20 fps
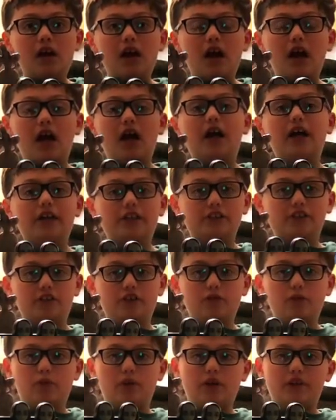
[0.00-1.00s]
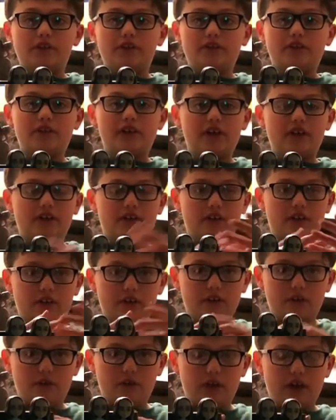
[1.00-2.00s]
I just want to say thank
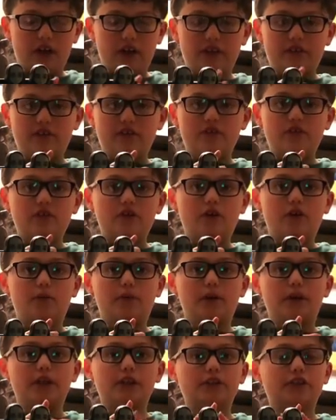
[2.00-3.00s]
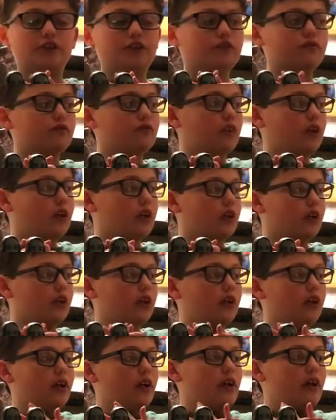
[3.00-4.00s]
you guys so much for
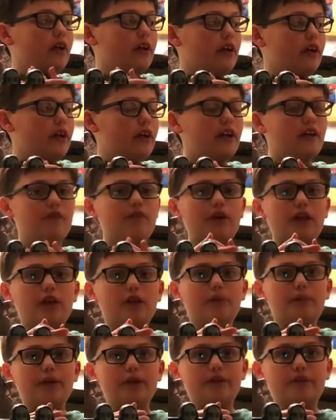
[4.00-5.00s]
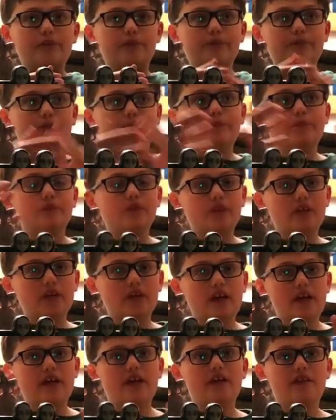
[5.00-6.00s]
enveloping
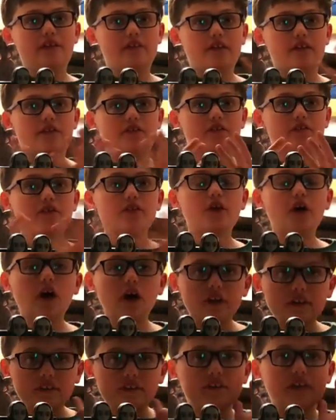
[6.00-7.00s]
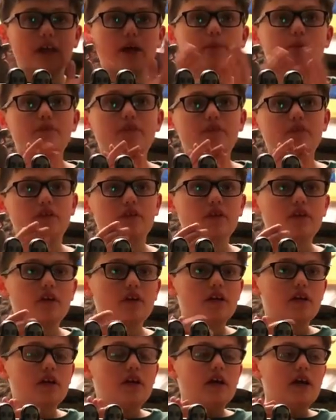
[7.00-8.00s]
in this concept.
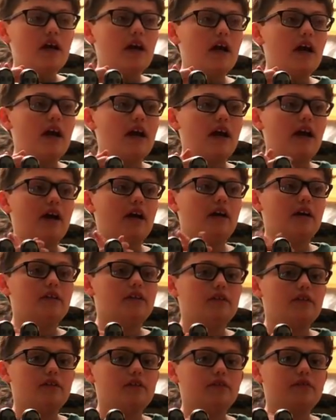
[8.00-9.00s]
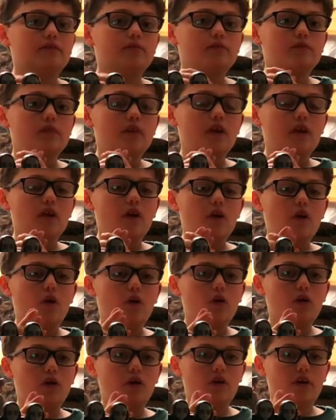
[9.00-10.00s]
And
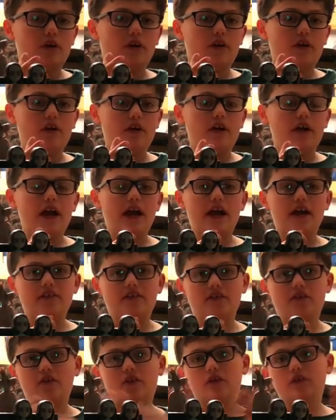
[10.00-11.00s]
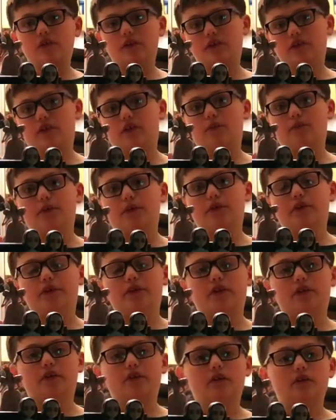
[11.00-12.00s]
horror, as its own little
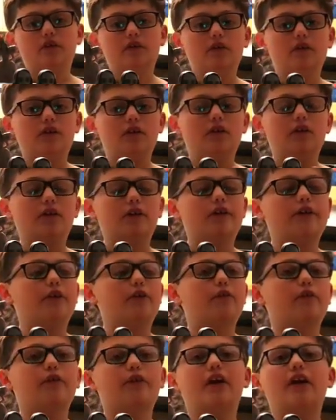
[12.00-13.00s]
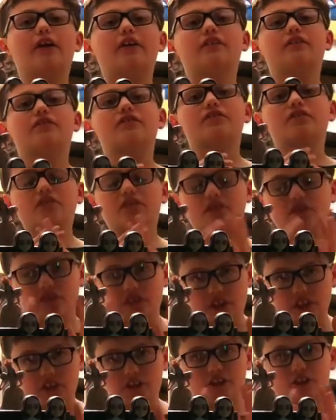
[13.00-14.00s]
community, can create
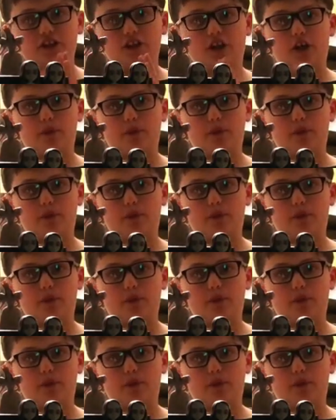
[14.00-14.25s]
such a